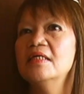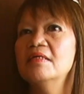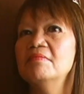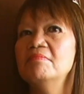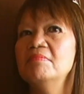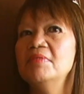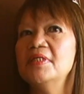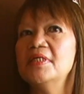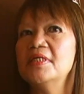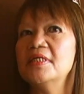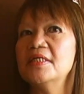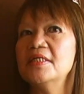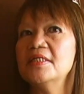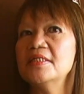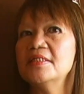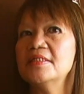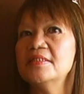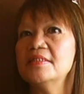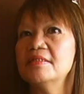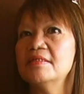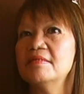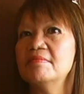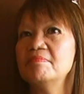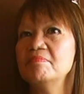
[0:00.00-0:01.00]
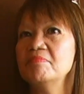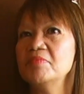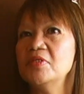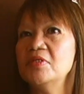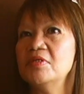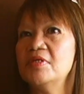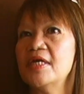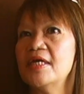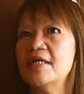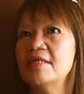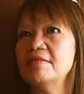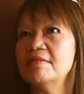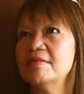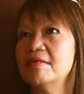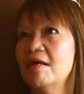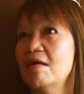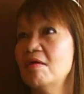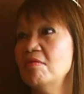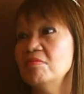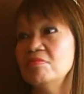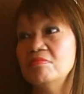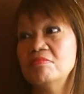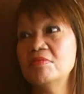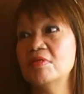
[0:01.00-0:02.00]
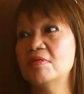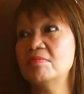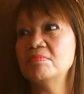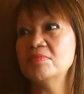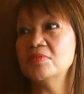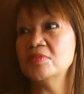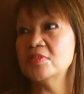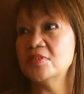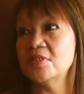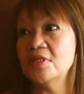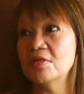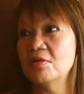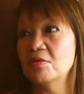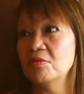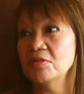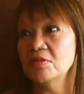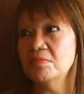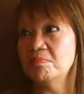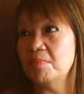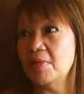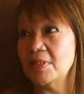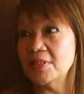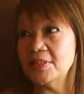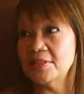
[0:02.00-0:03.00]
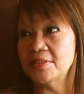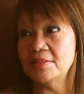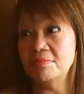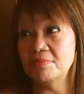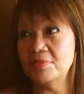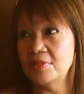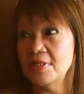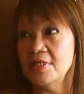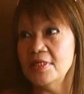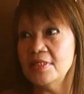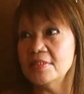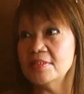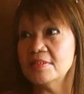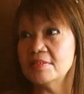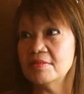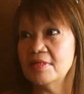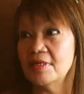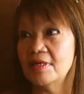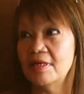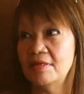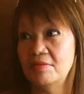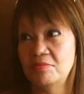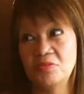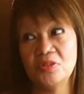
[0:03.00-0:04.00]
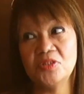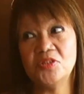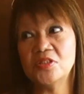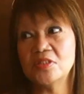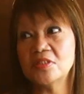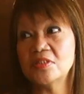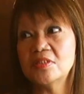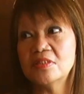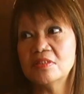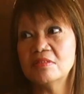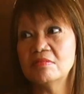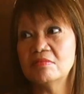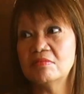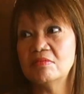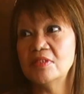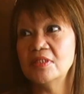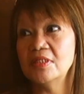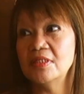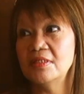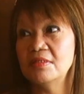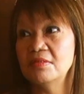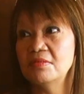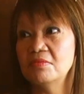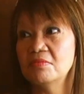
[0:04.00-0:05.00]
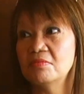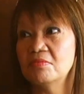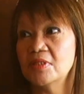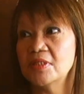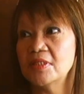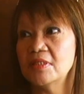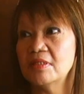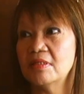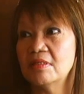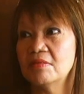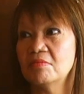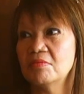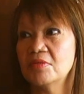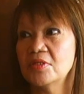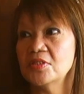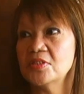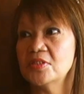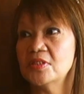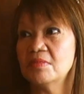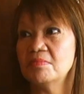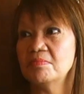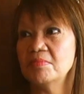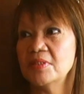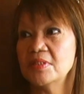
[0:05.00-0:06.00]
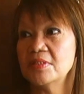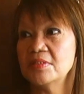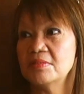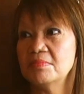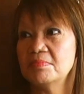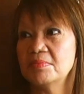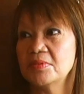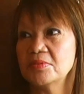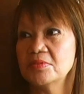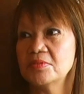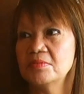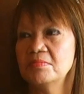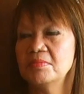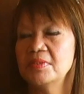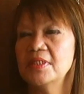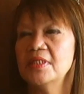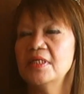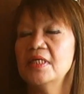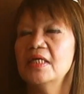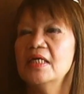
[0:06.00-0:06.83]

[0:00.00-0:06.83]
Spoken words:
because you can't count on them to say all the positive things, okay, and which is really what a workshop is supposed to be.